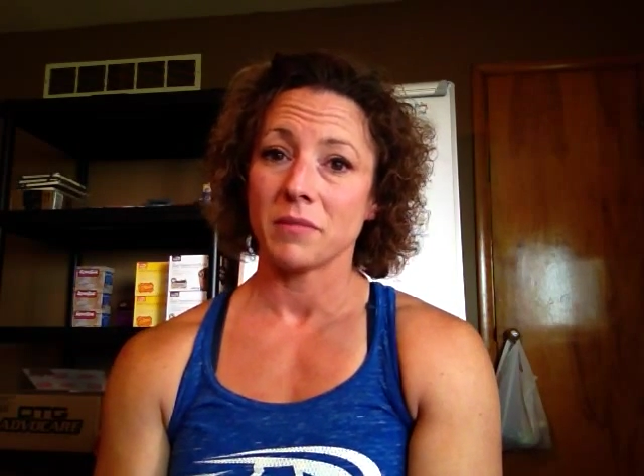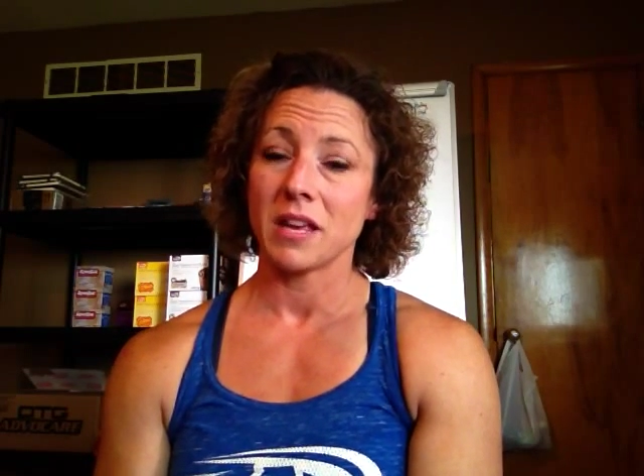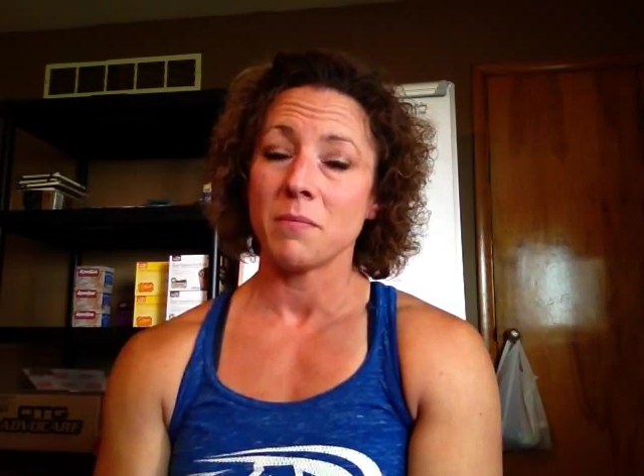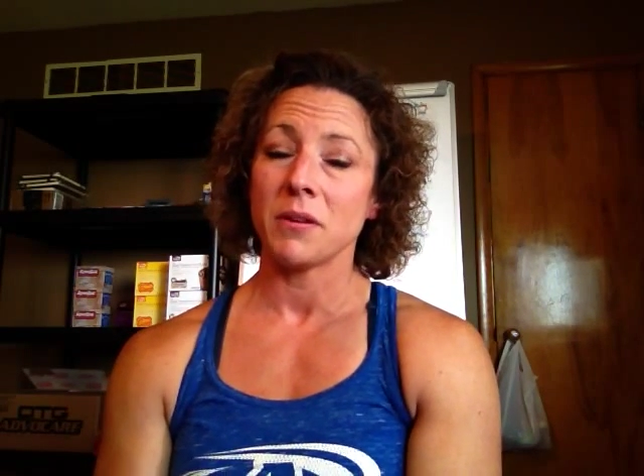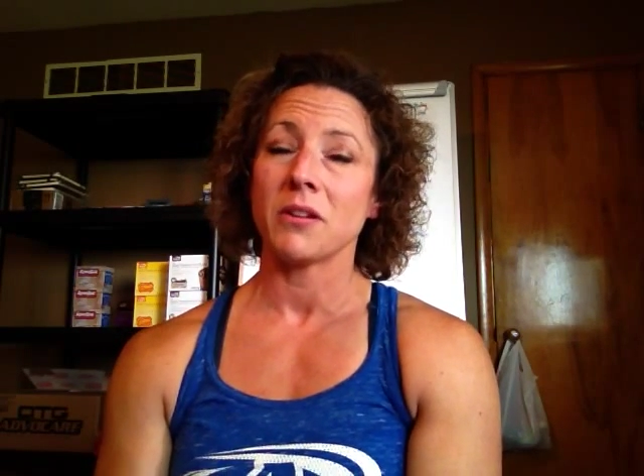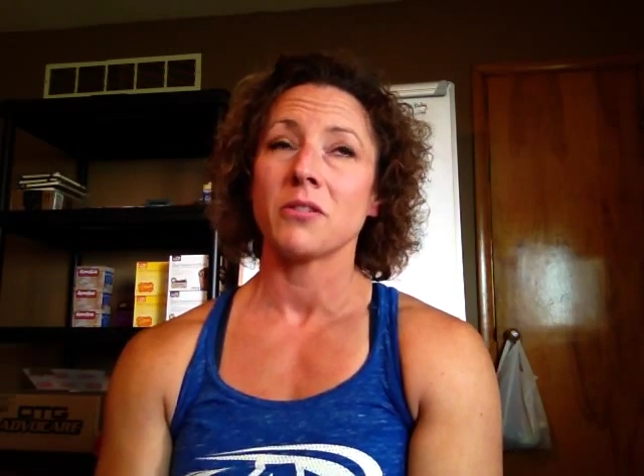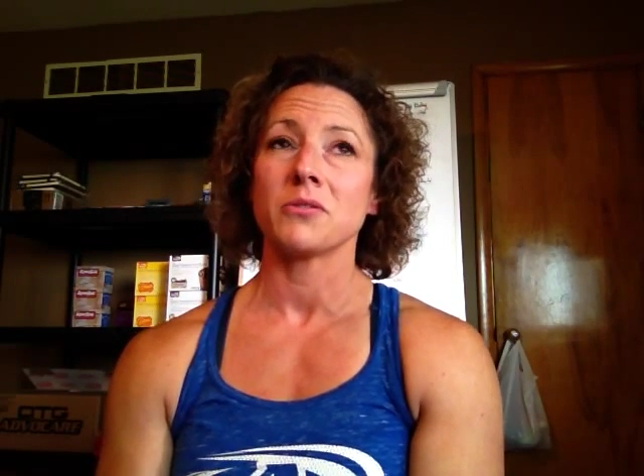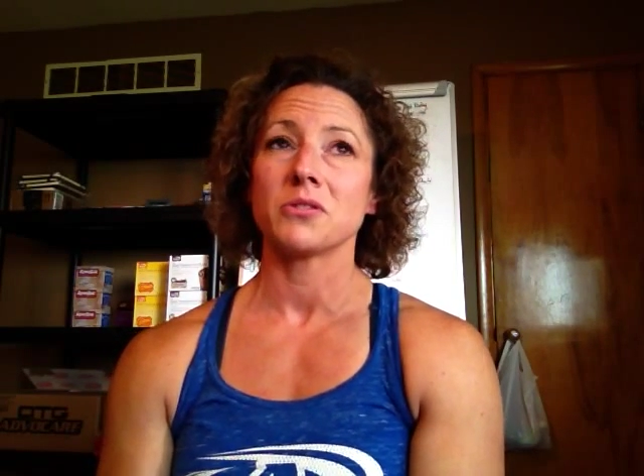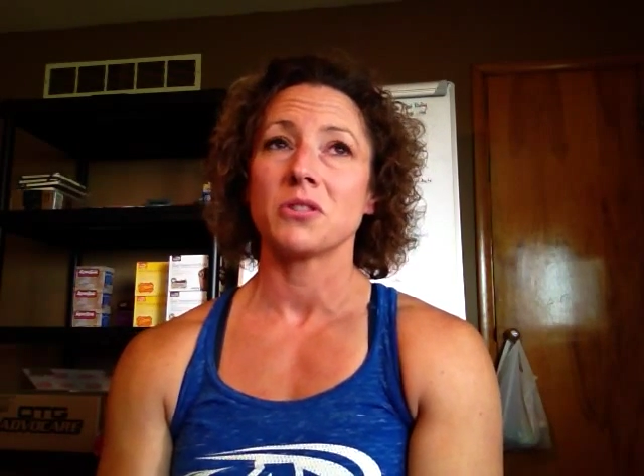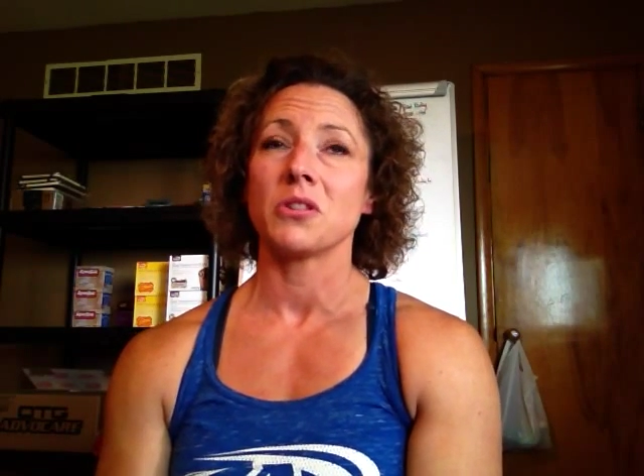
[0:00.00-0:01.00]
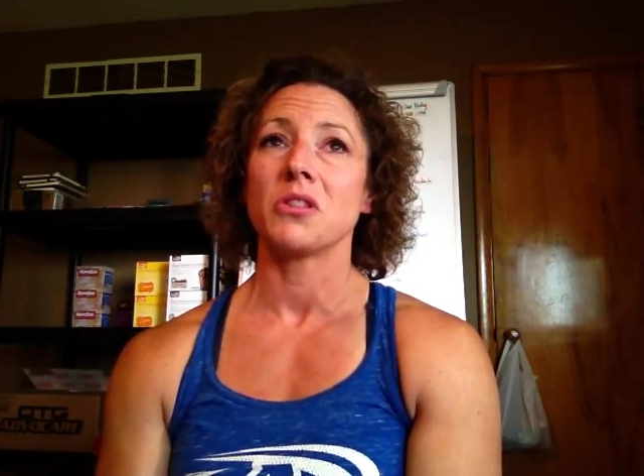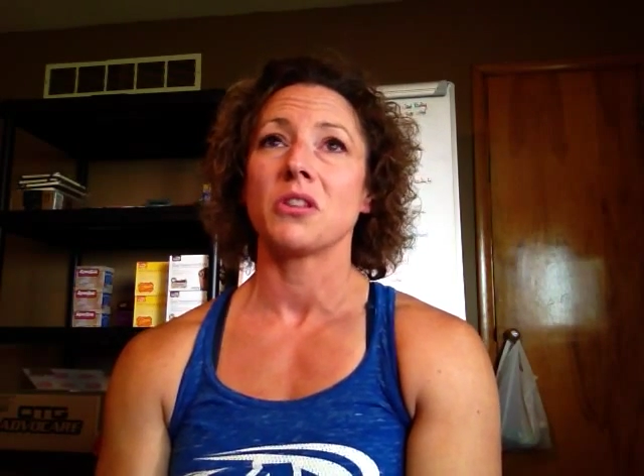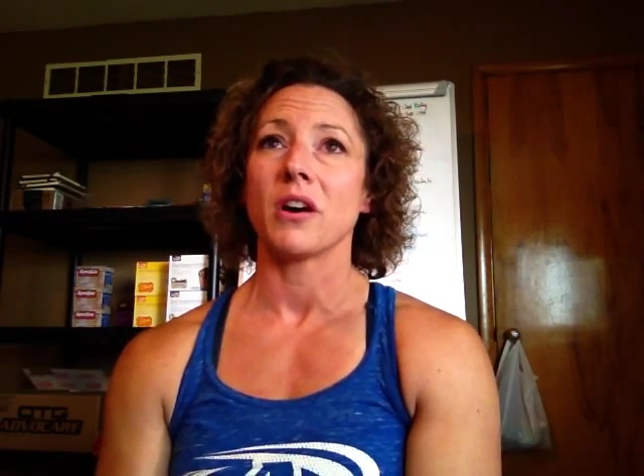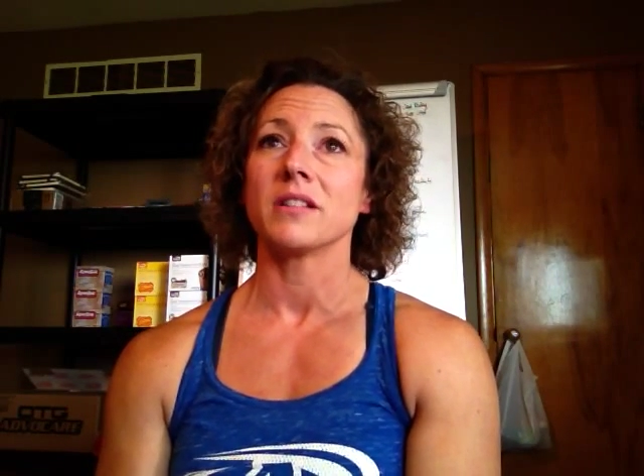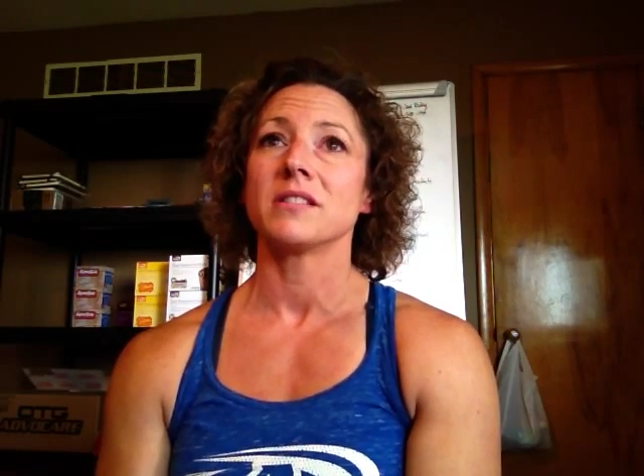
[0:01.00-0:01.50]
Keeping all those good
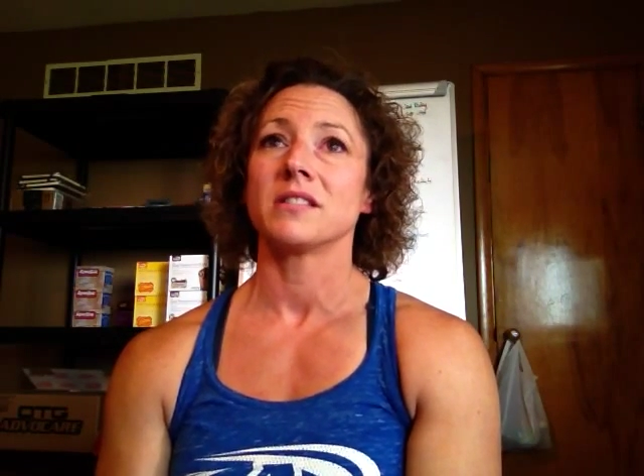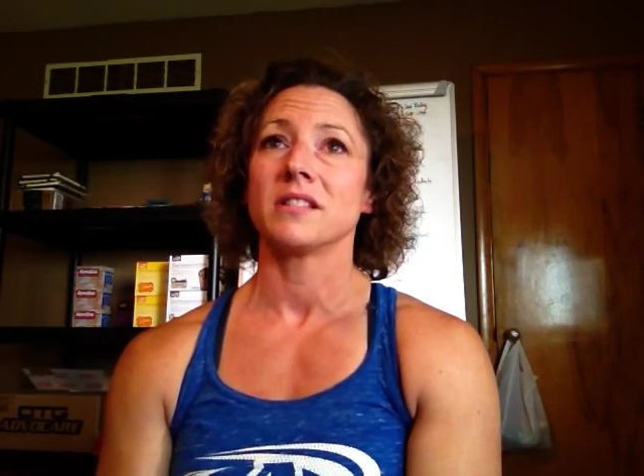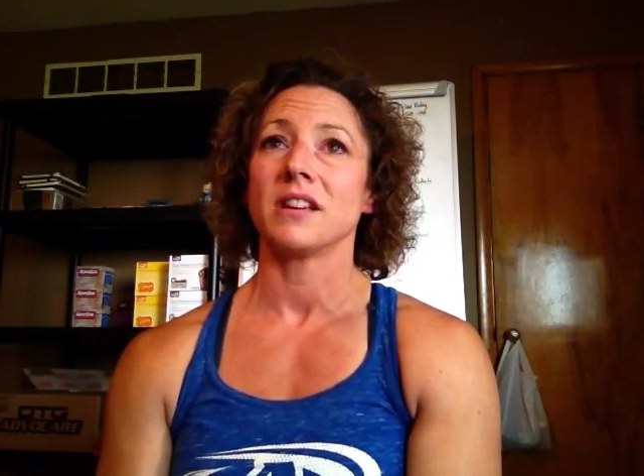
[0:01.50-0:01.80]
thoughts